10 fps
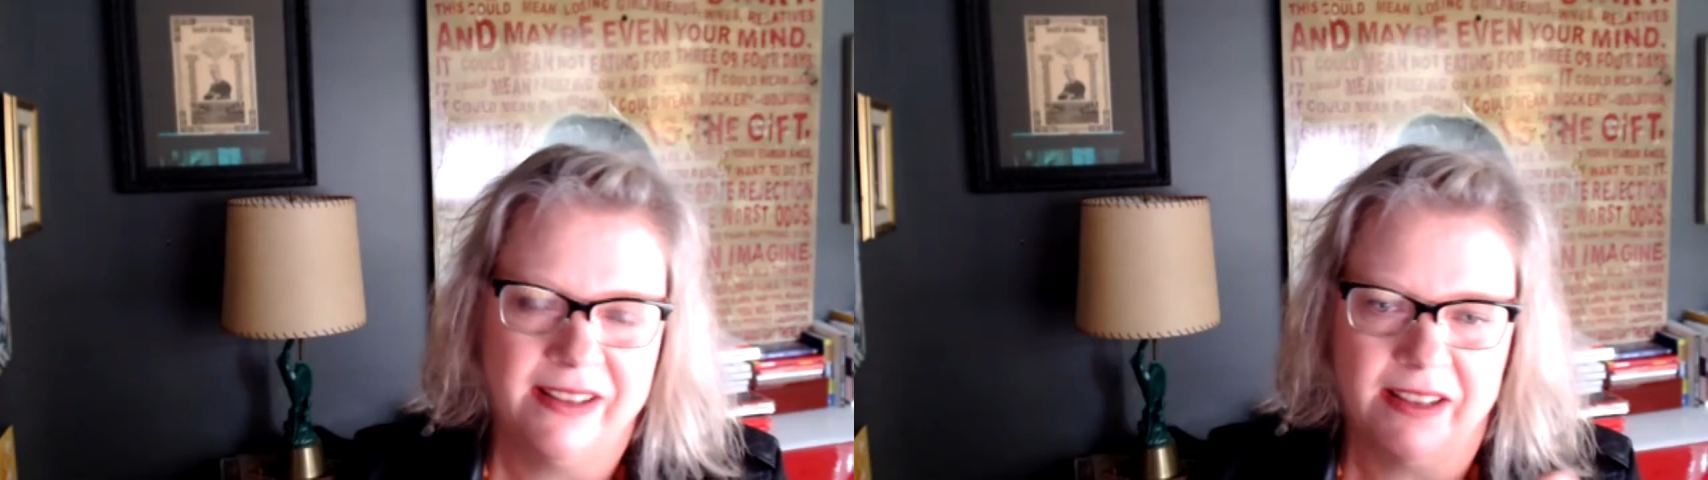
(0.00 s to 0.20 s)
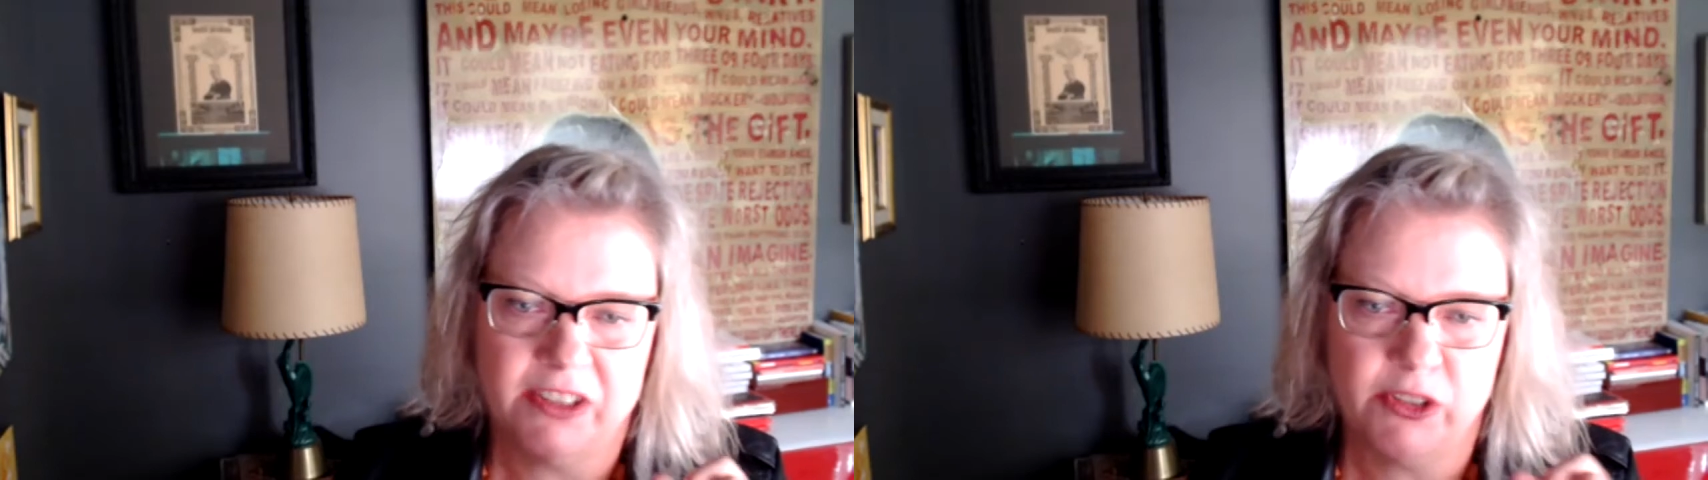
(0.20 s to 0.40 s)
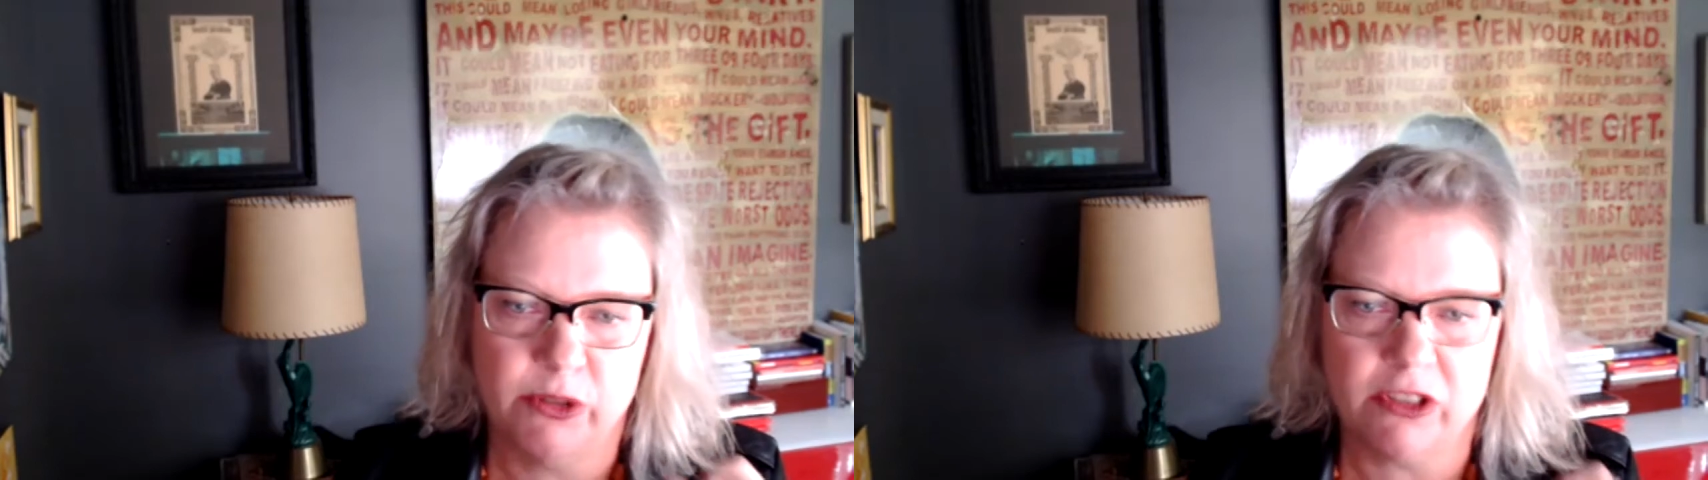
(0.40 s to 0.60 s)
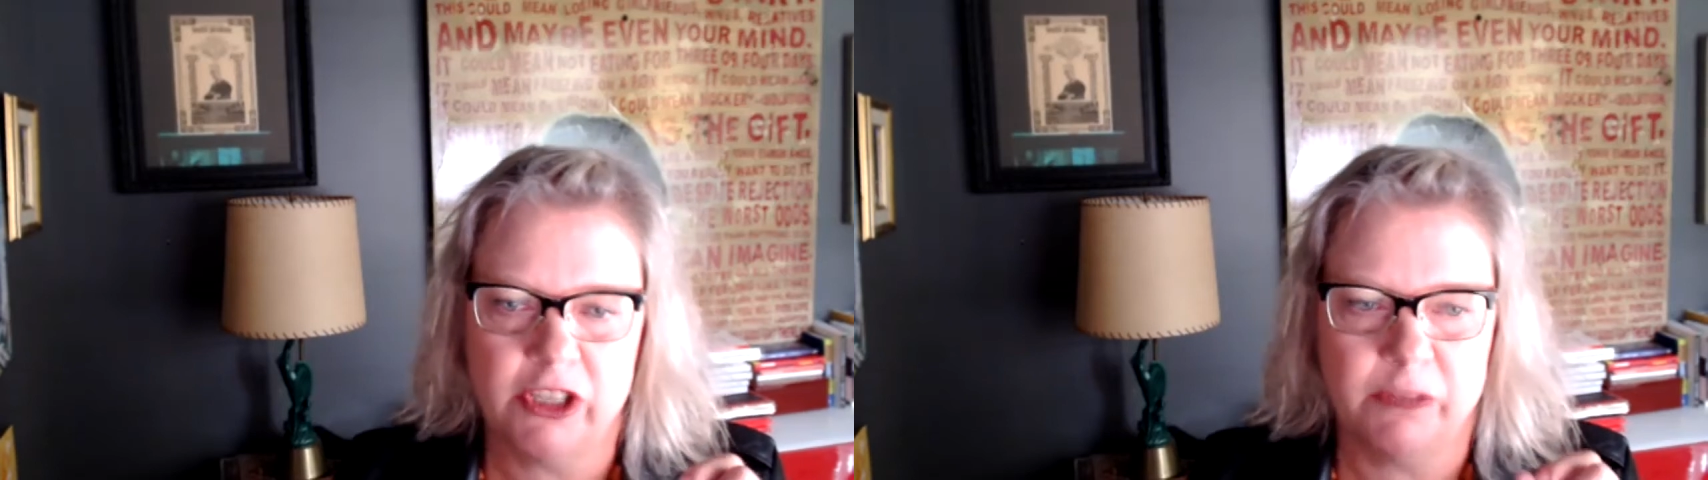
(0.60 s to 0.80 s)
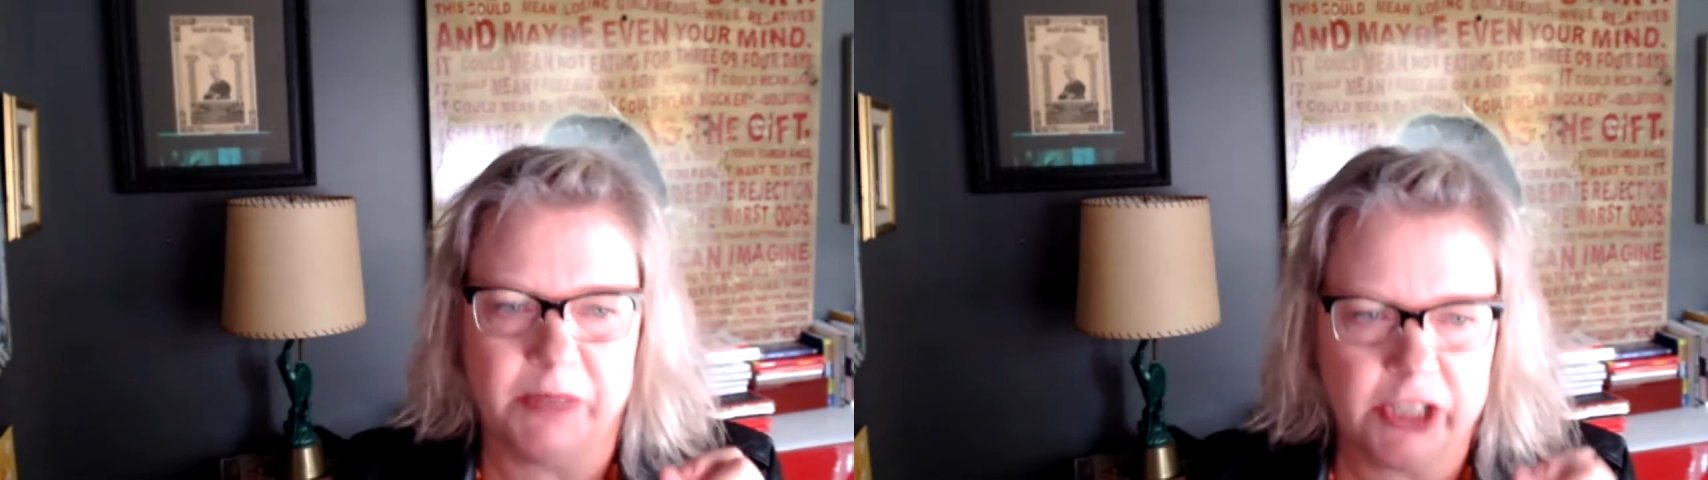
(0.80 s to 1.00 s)
SUSK
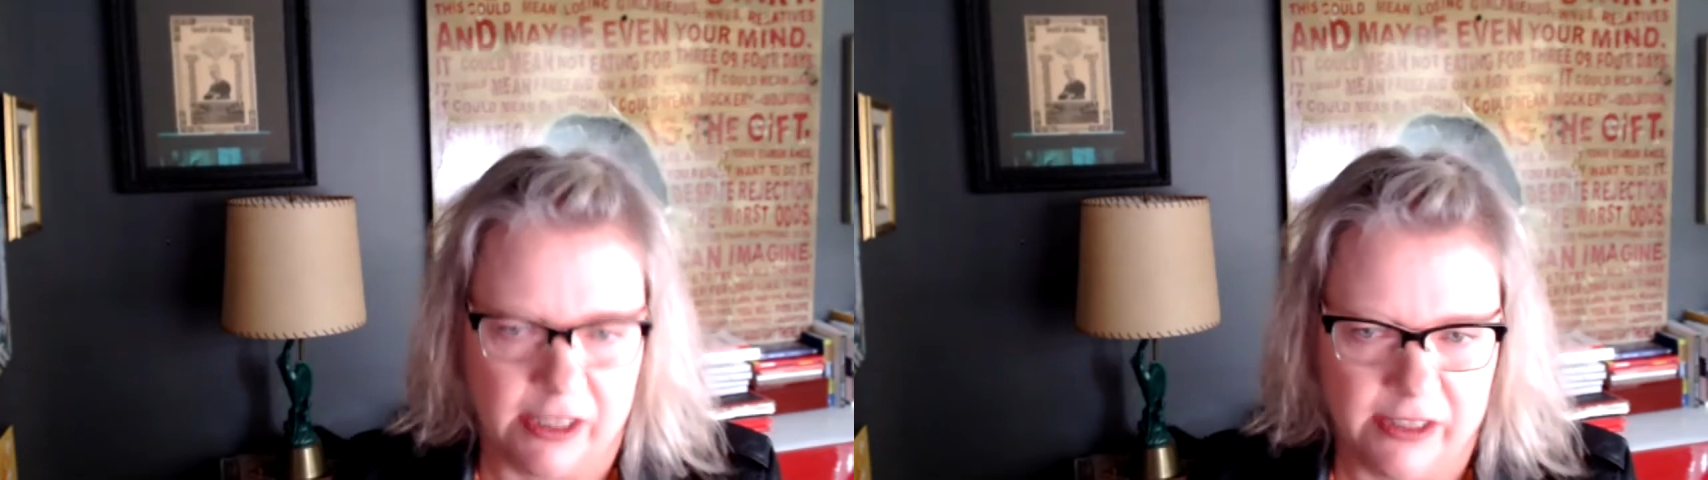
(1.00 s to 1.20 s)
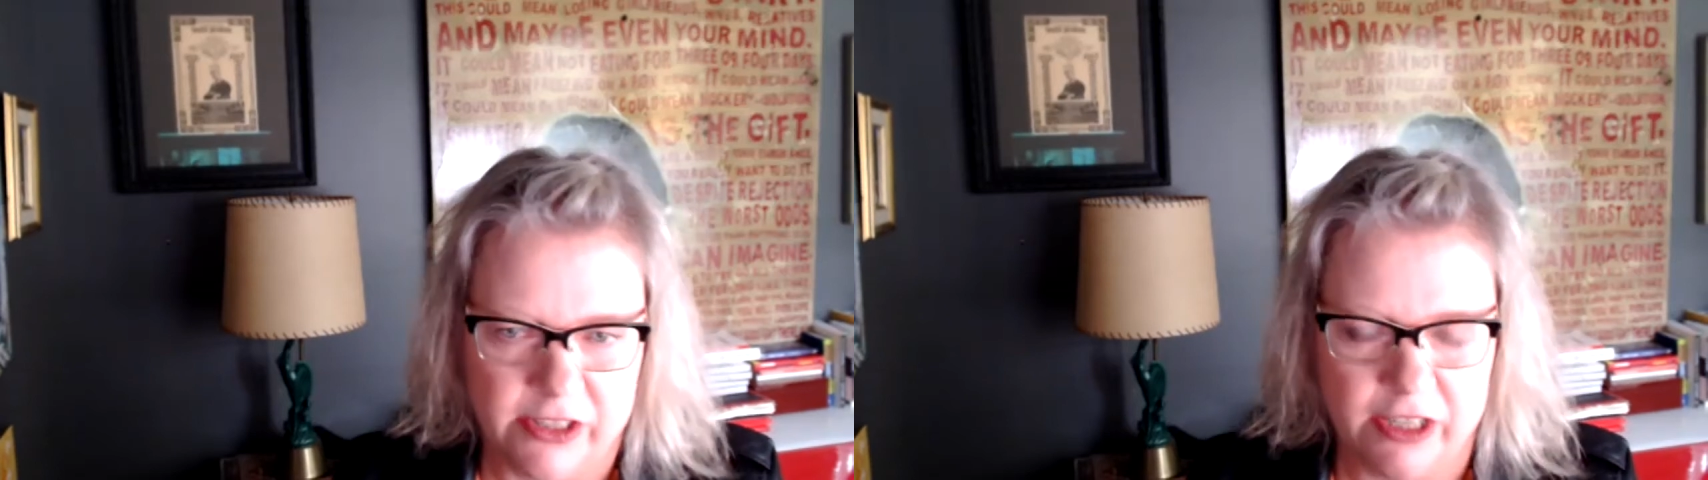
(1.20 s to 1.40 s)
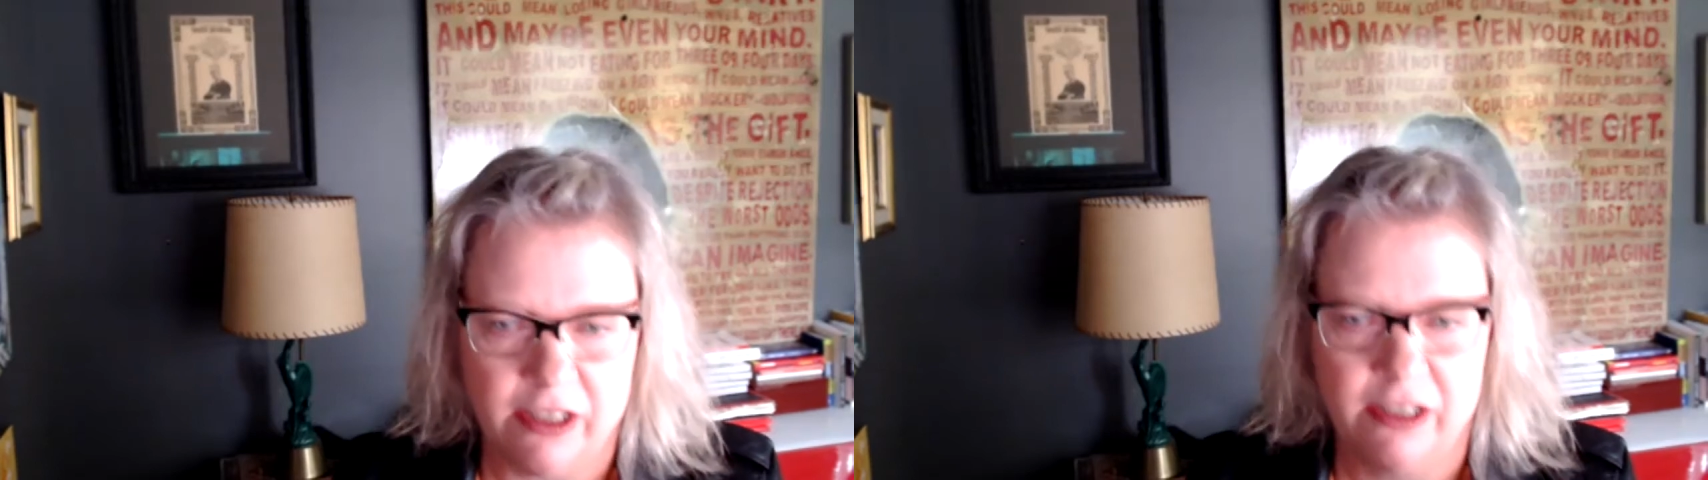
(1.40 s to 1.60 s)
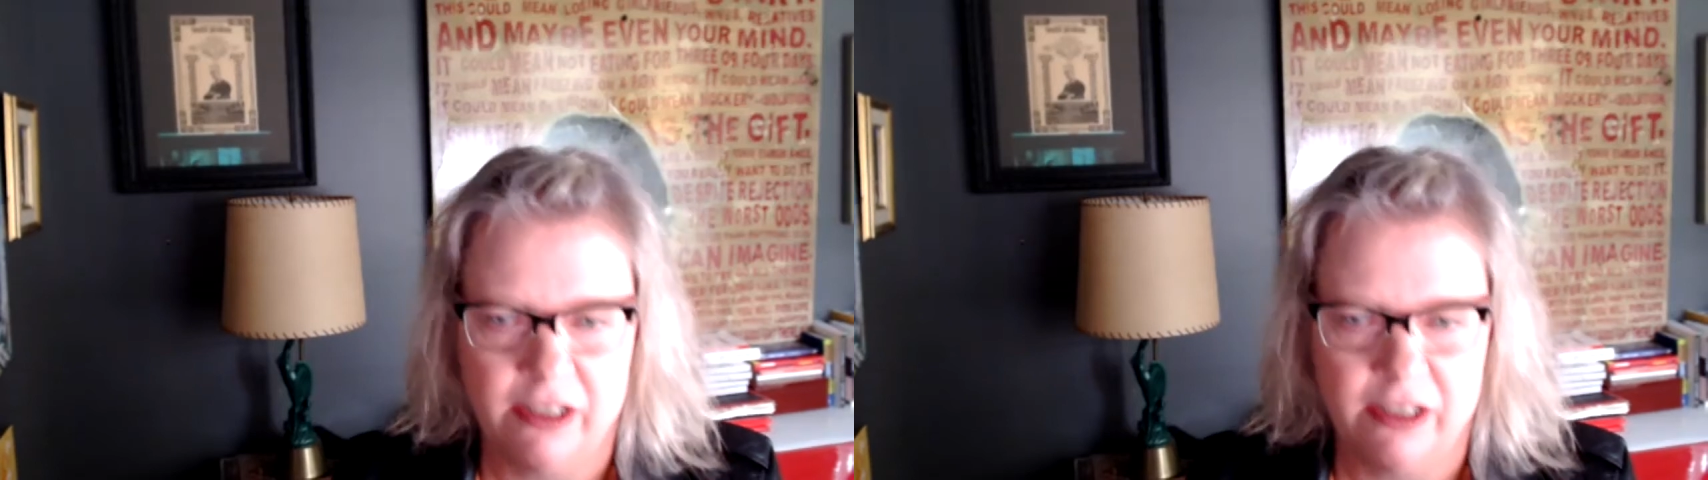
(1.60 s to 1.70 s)
should be challenging.